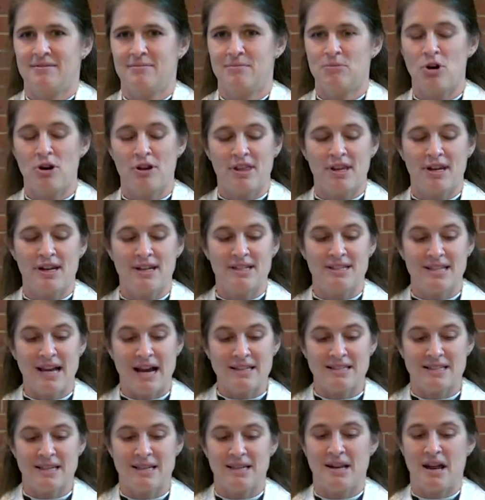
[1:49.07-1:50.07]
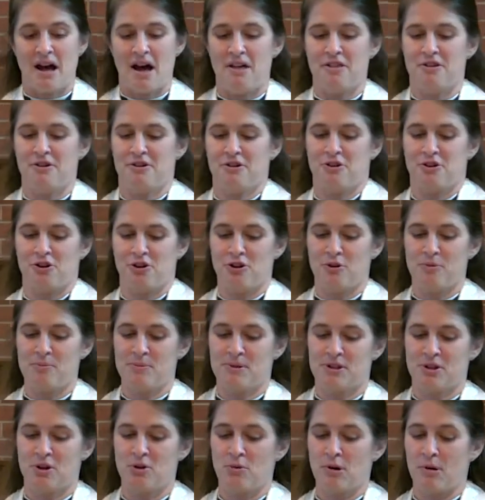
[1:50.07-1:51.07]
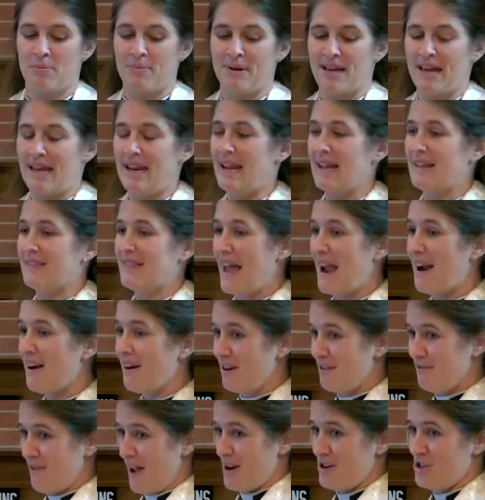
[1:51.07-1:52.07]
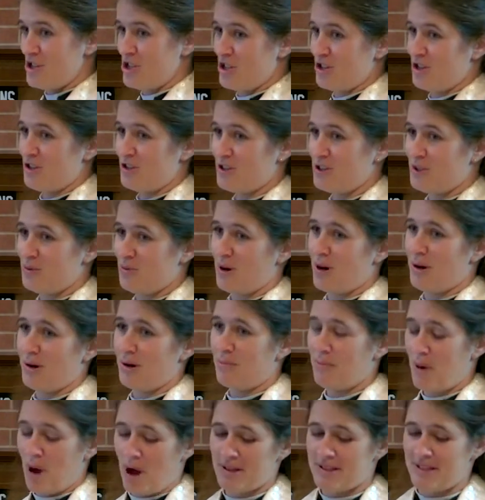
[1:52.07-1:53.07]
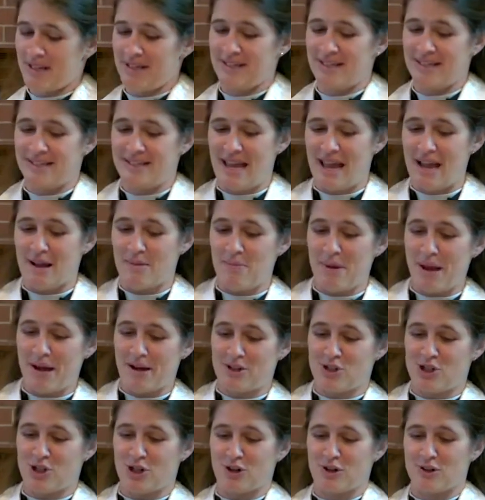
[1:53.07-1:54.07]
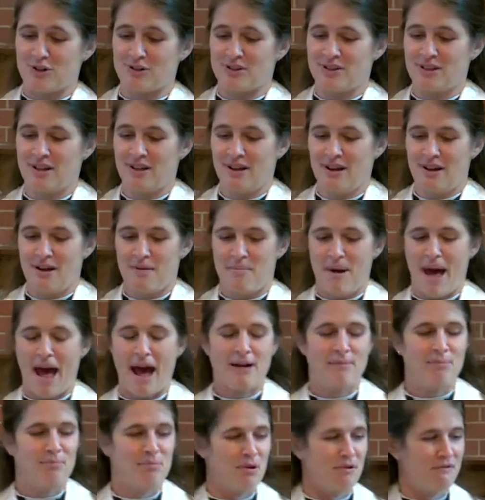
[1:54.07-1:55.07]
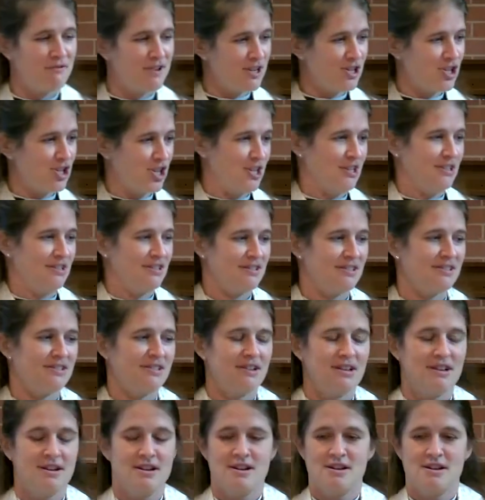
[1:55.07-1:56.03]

More than a dozen other groups who were beginning their adventures were pausing to take pictures, pack provisions,